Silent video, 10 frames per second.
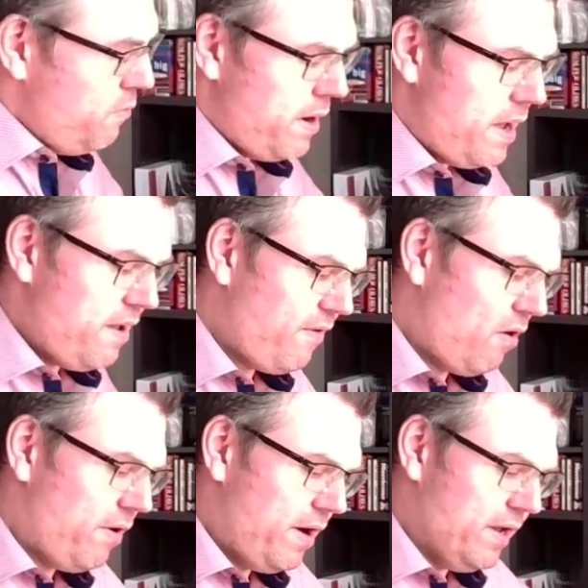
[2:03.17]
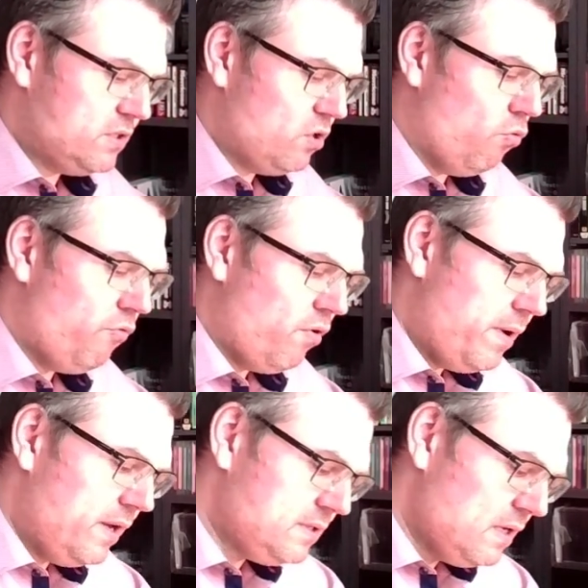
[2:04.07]
we have our xo
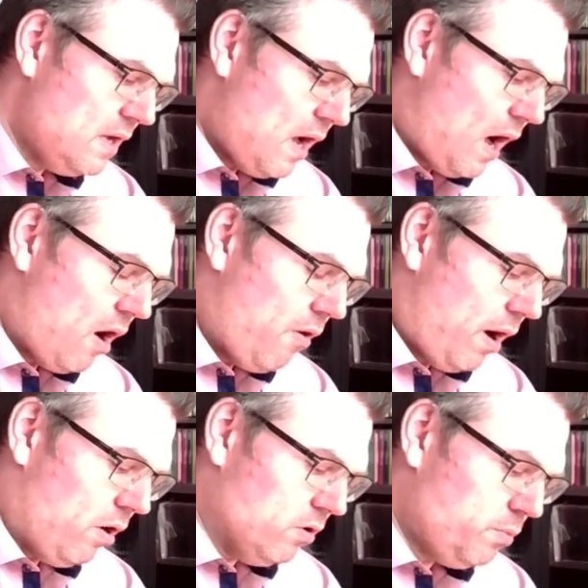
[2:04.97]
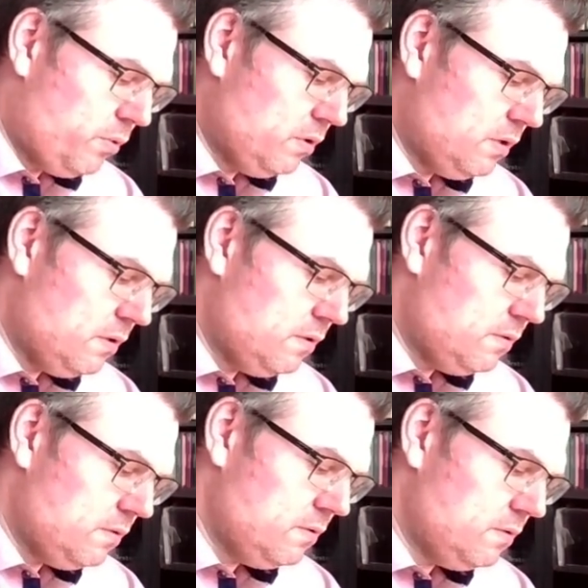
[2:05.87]
s, our output.
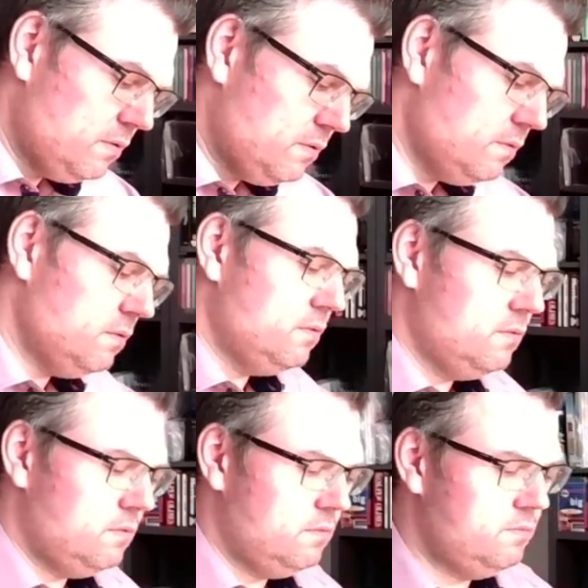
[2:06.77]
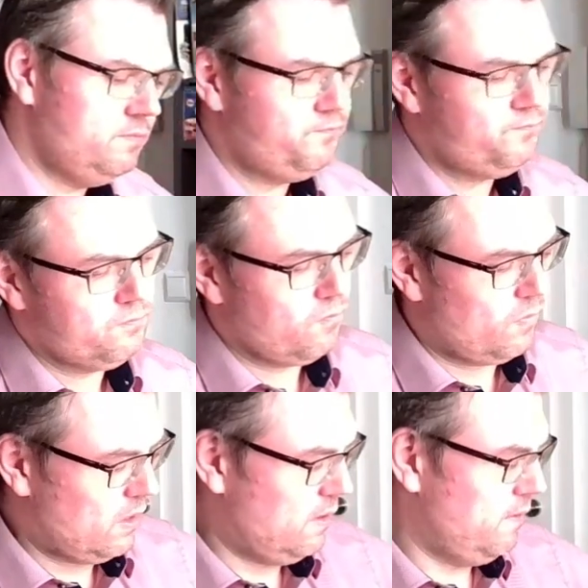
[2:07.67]
Hmm?
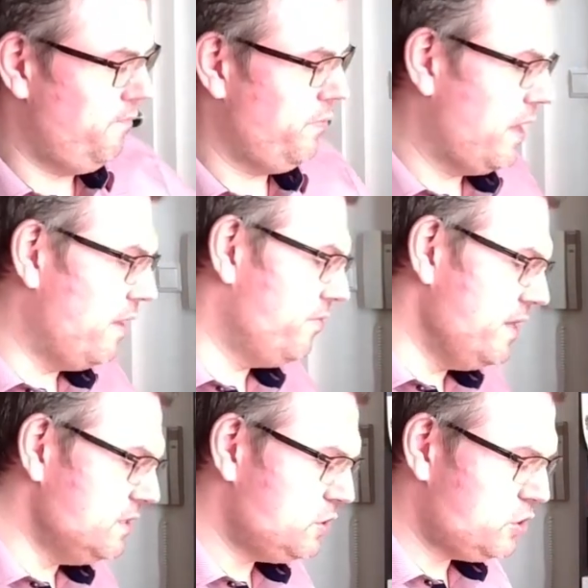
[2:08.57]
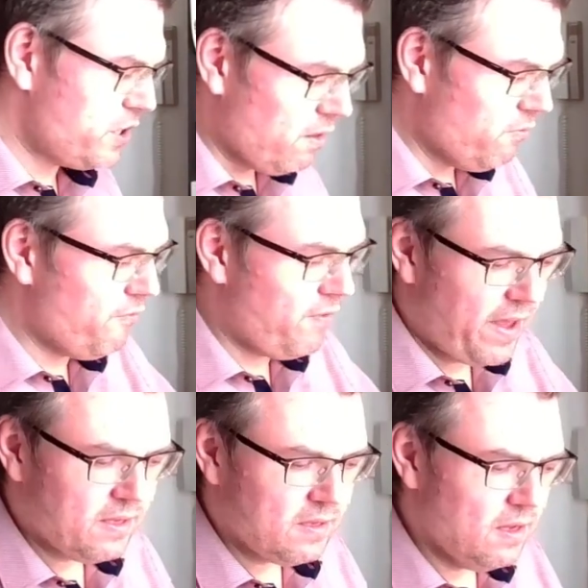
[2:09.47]
And this shall
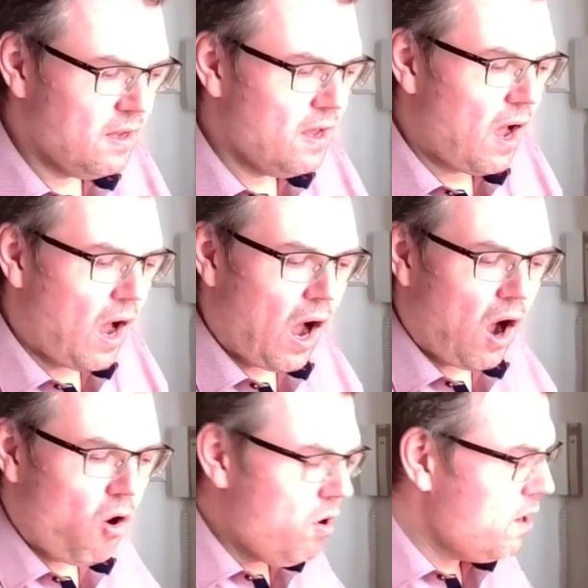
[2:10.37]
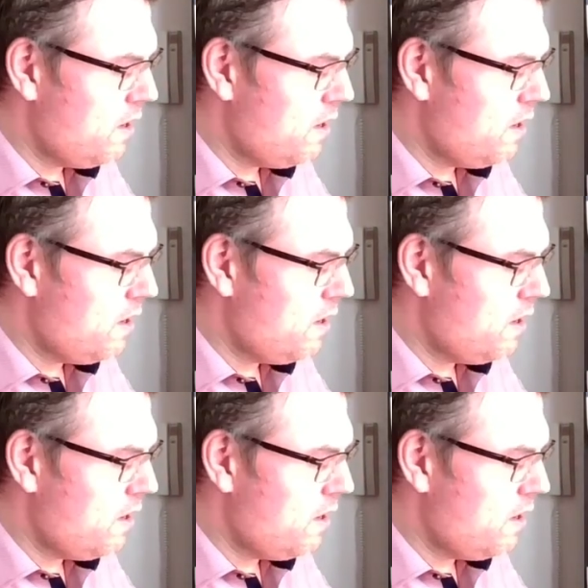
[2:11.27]
reflect how